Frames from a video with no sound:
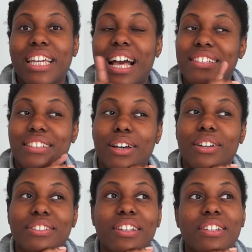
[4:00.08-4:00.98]
thing as an
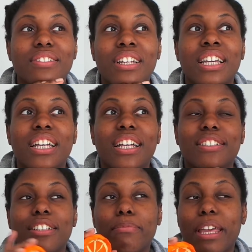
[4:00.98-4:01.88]
artist,
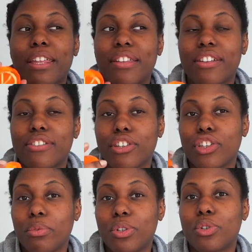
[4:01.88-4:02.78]
is to make things that
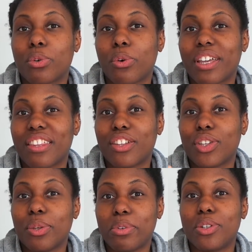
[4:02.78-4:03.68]
you enjoy,
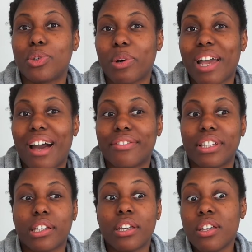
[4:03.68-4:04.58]
that you would enjoy
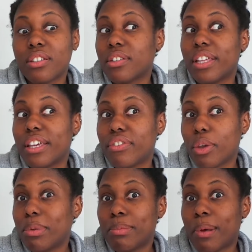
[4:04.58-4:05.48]
having, so that if
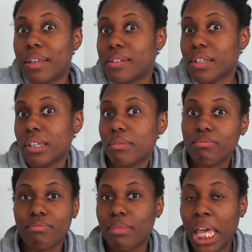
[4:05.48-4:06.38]
nobody buys it,
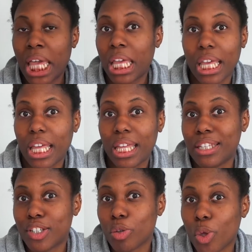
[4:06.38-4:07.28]

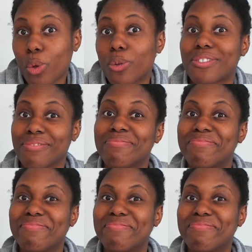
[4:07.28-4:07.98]
it's still yours.